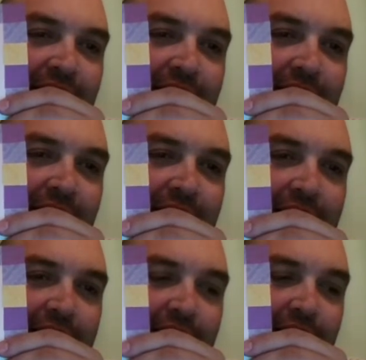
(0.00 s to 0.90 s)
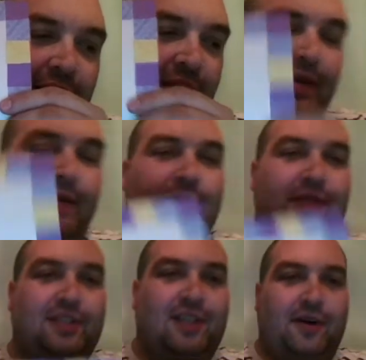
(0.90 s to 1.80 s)
a little kitty.
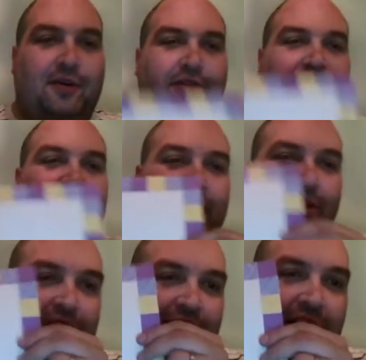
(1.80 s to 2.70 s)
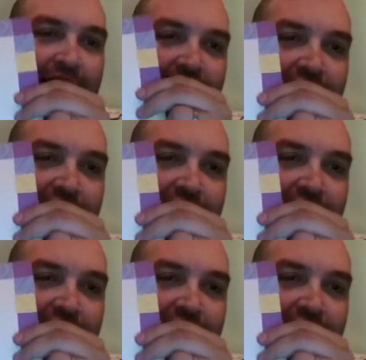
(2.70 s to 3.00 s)
So she took that and